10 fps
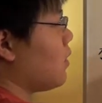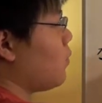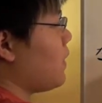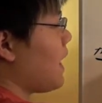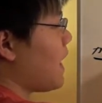
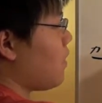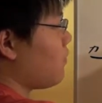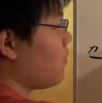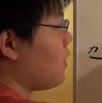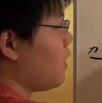we
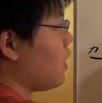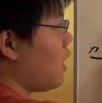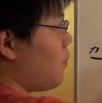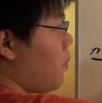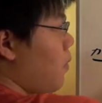have
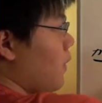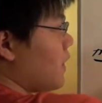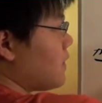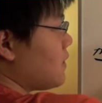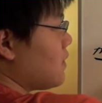a
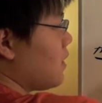point,